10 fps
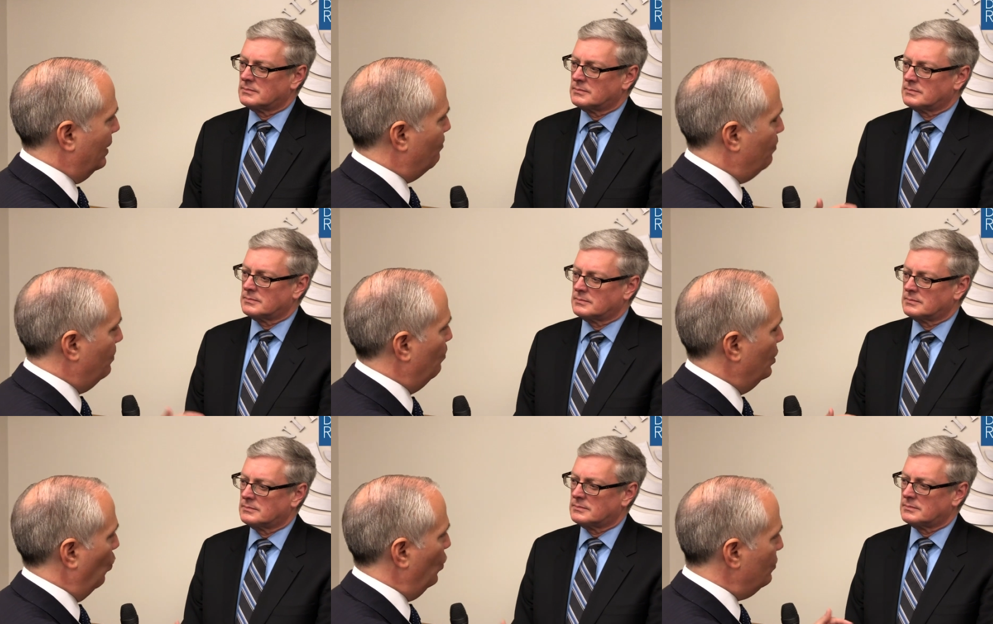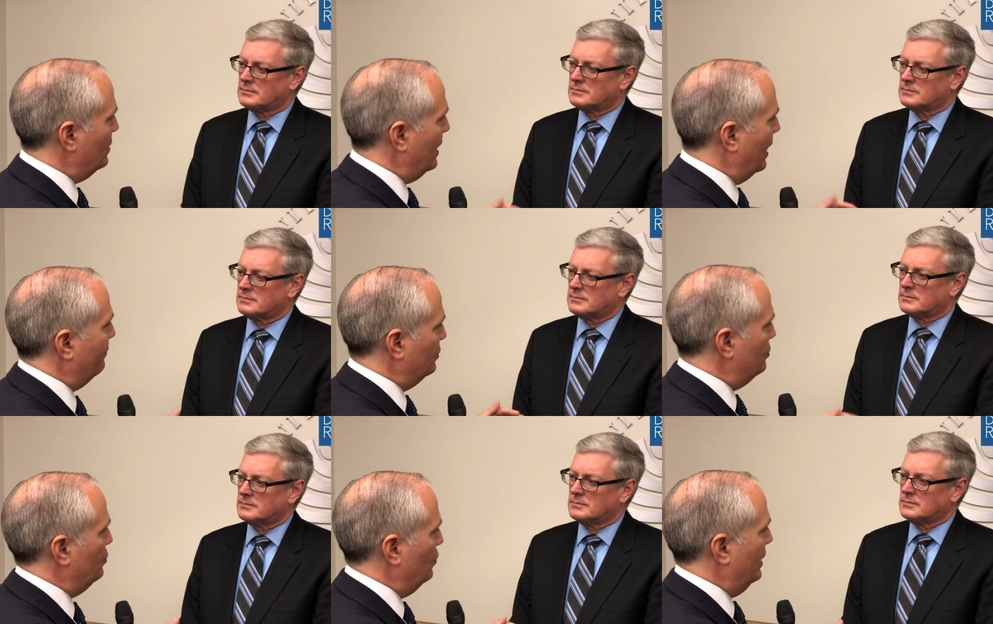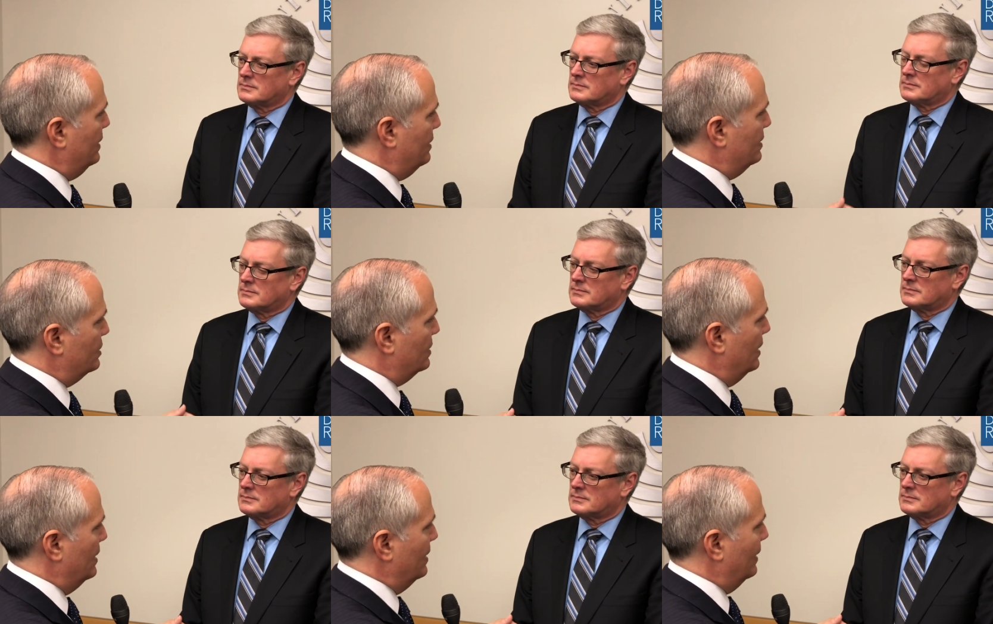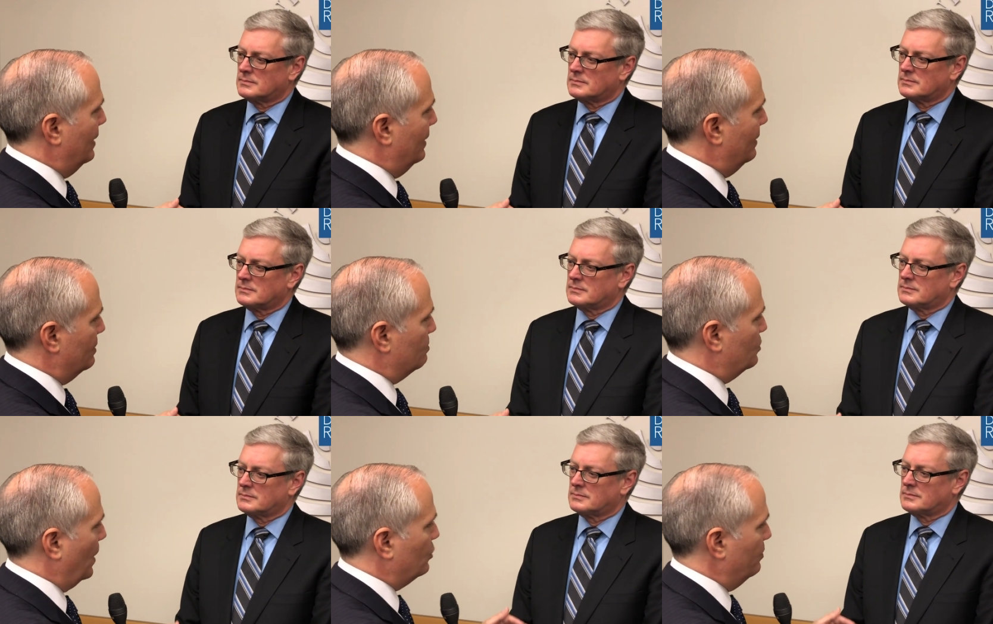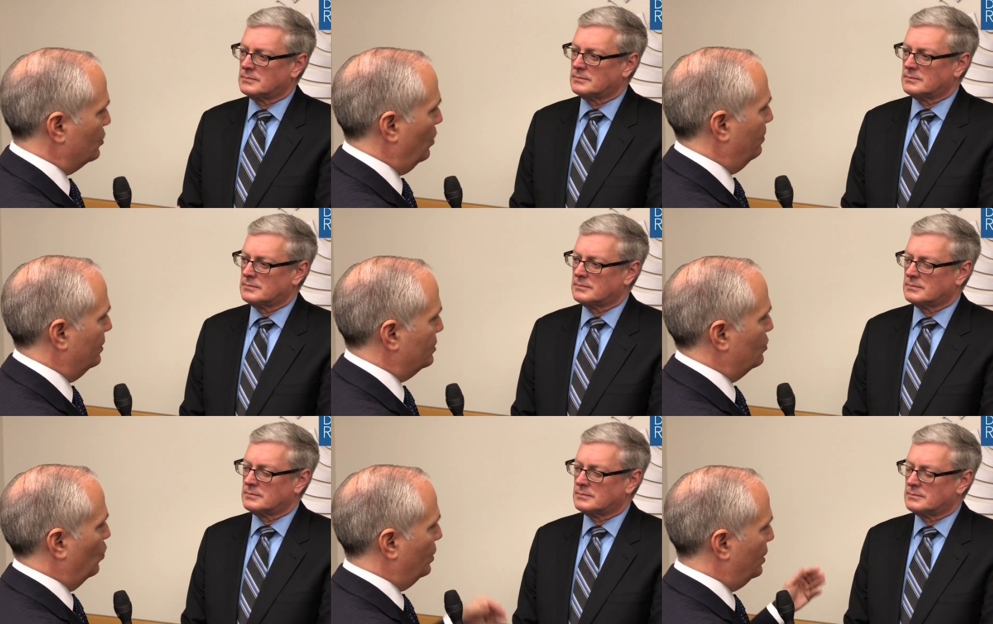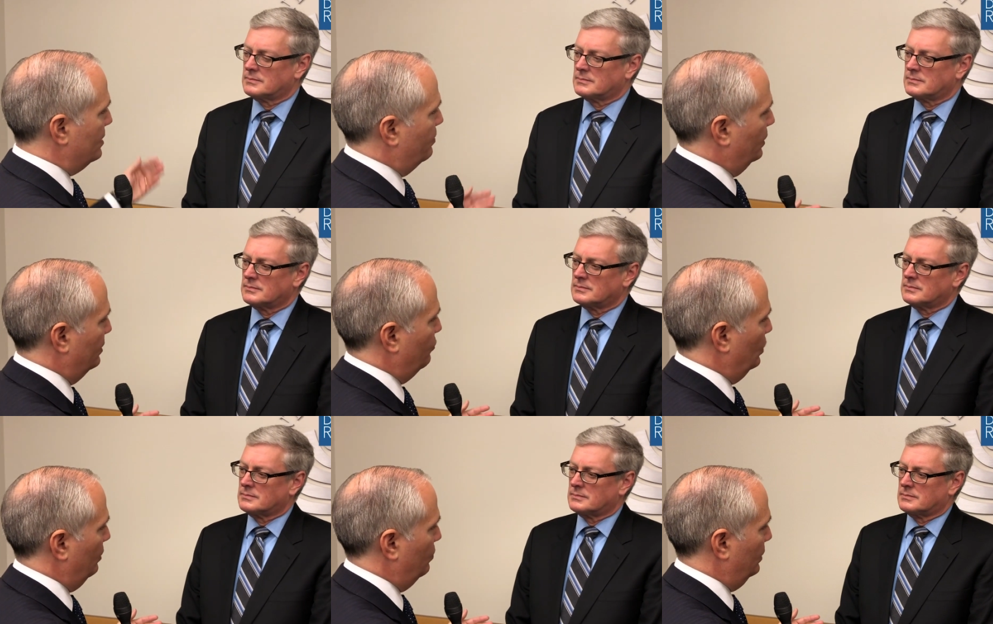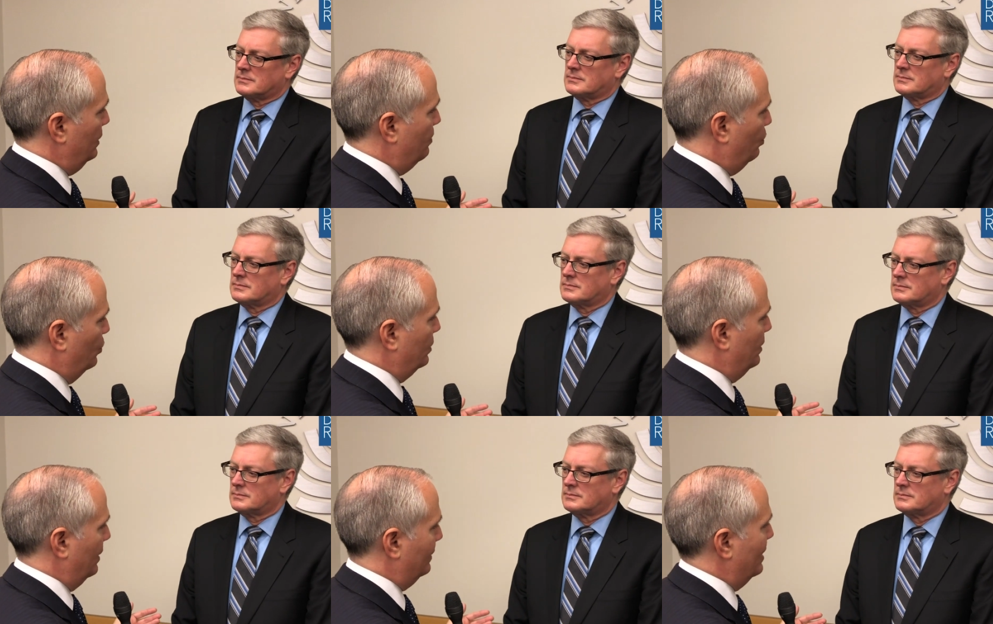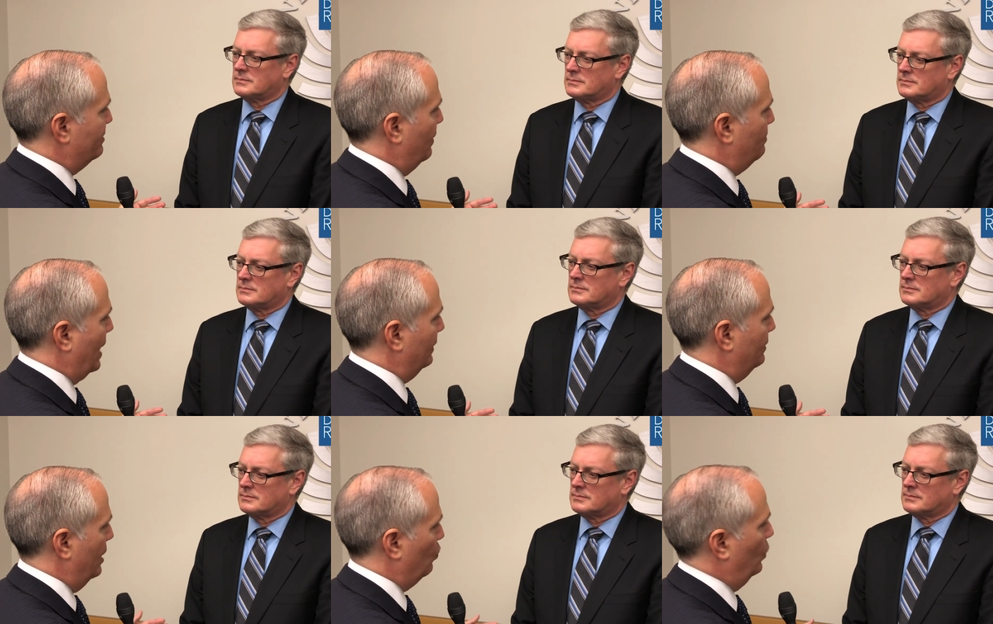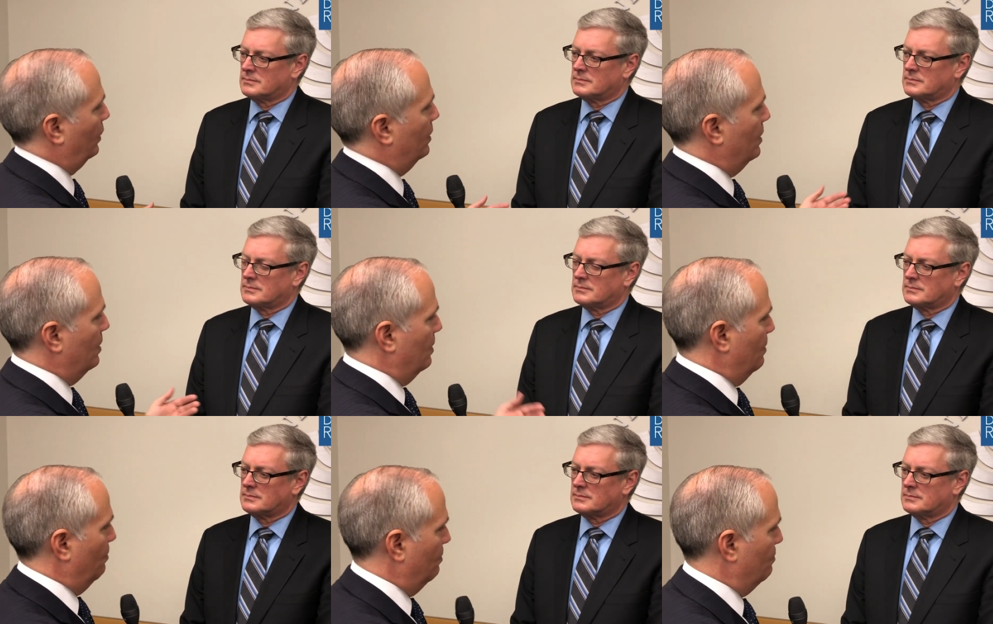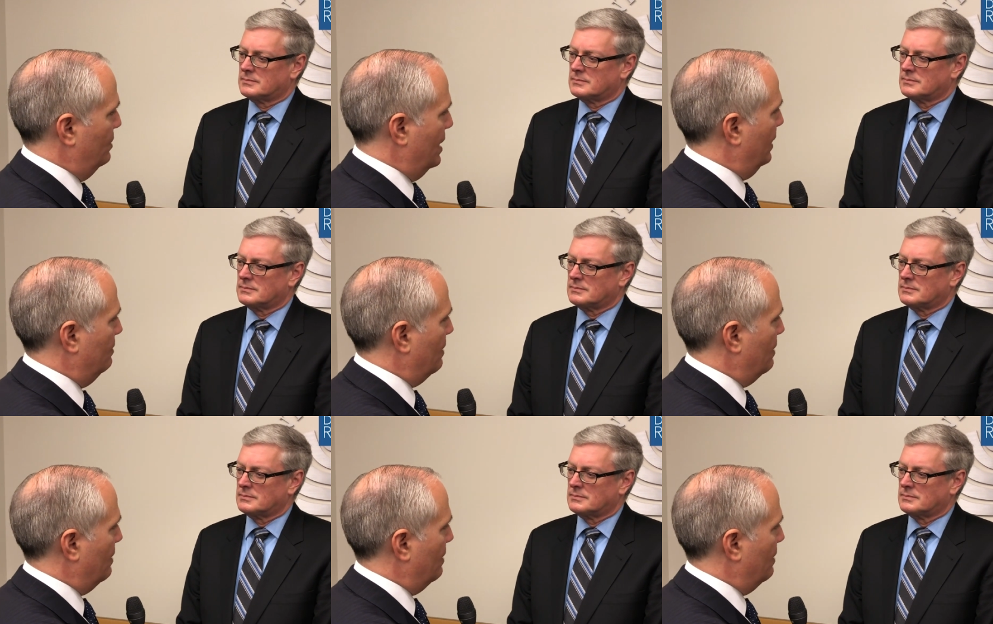Speaker 1: a, you know, what do they have to do in this uh, spectrum as well? Because it's one thing to build a really, really important and classified battle network, then